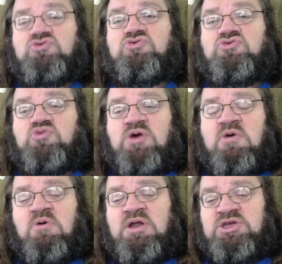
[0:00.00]

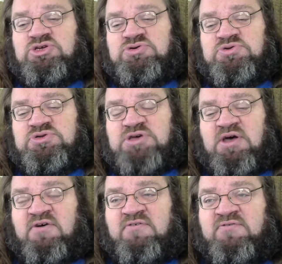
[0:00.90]
twenty-one issues
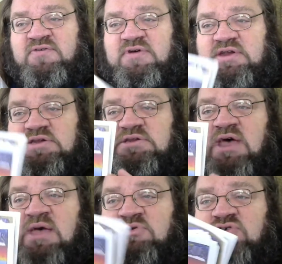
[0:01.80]
of
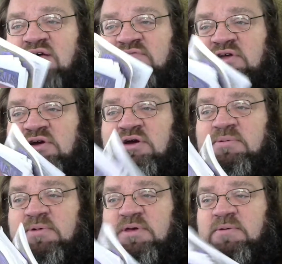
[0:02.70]
Time Traveler,
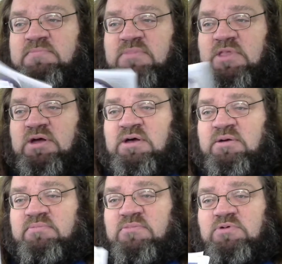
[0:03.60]

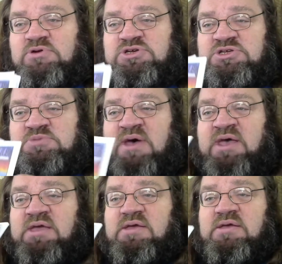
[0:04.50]
um, which is
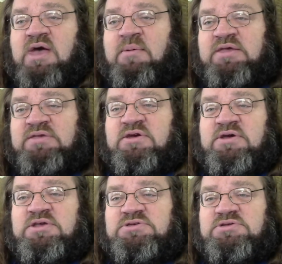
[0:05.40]
my comic
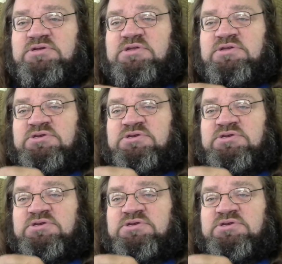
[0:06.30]
series. These